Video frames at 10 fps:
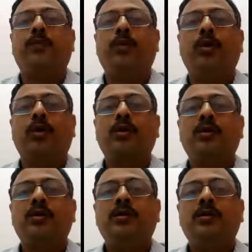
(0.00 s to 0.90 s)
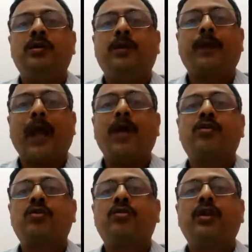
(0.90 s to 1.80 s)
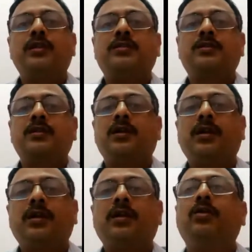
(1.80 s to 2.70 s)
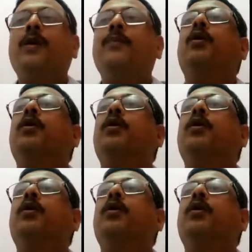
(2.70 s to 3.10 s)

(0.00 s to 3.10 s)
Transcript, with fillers: Prior to this, you have